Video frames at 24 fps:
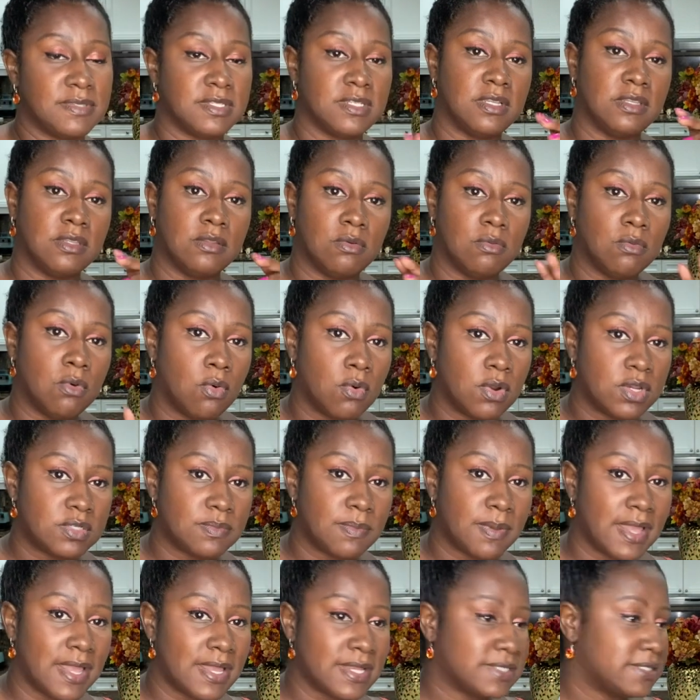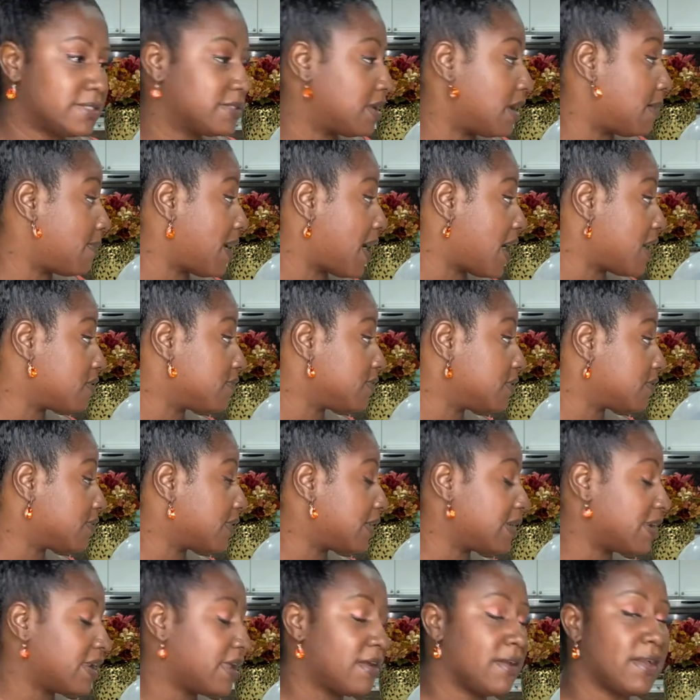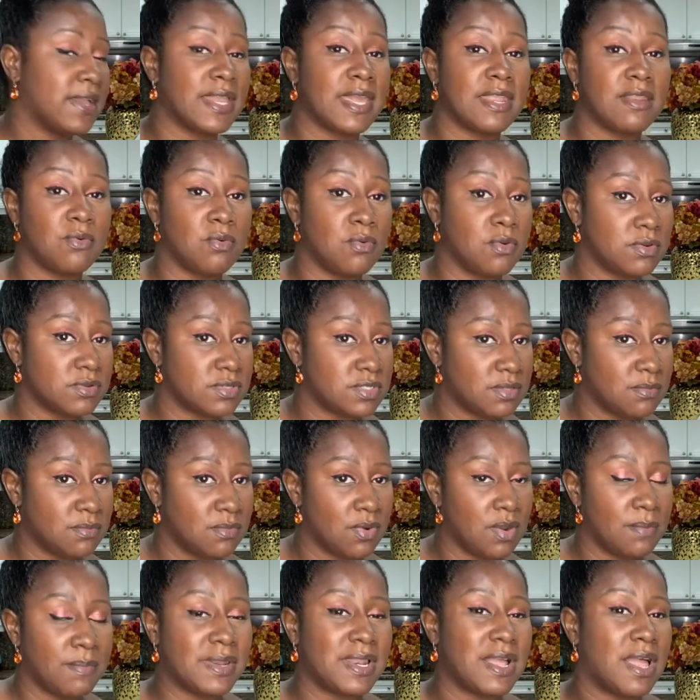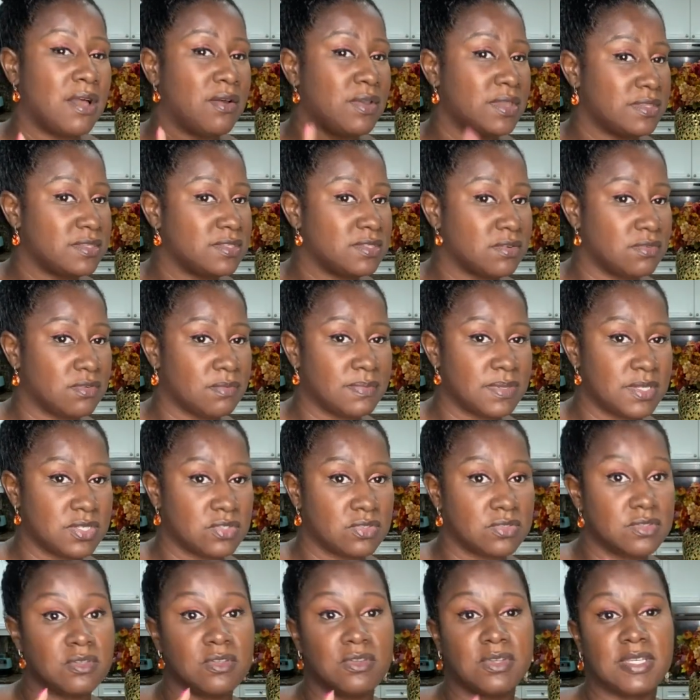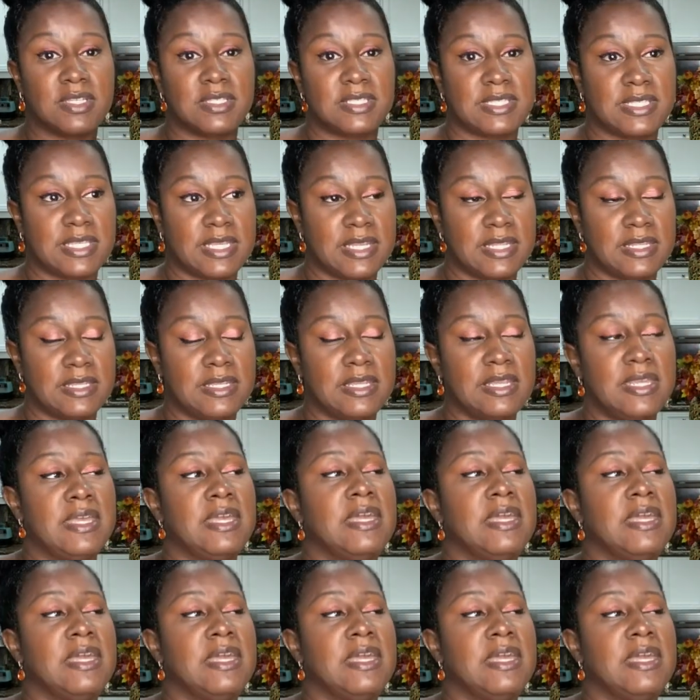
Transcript: in a little orange box. I'm out of it right now. I gotta order some more, but I'll insert a picture so you can see it.